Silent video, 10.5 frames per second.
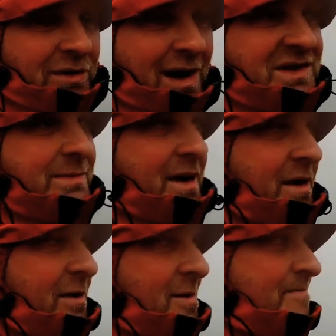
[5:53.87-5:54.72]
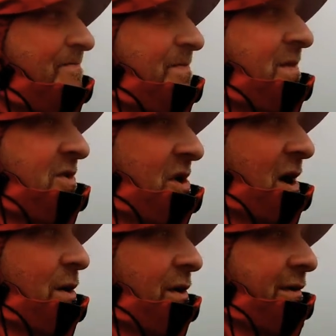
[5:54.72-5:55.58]
crazy mental.
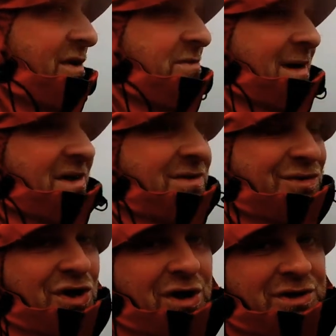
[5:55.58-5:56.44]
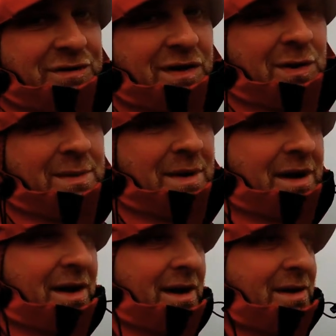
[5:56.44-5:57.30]
So there is a massive shortage of
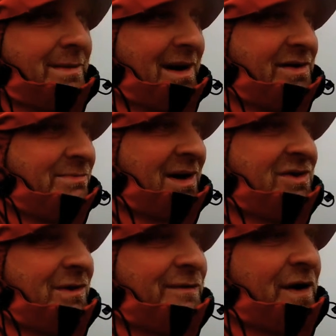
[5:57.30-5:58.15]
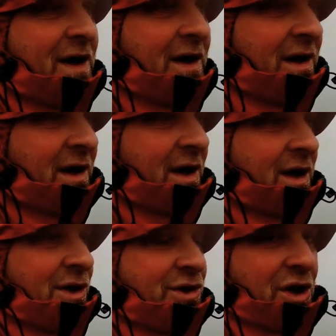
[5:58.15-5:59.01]
equipment and a massive
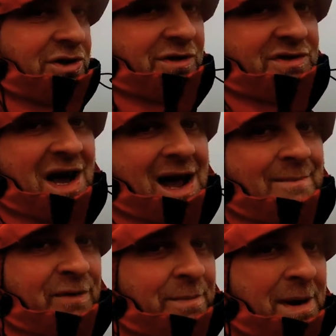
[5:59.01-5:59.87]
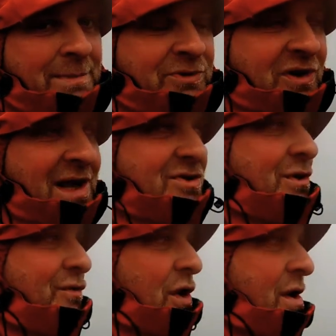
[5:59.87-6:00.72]
shortage of time for people to get
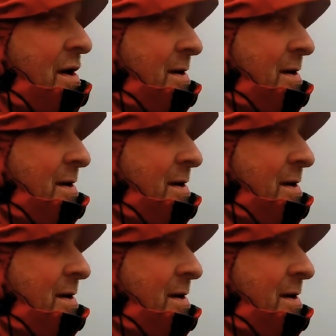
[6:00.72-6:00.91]
stuff done.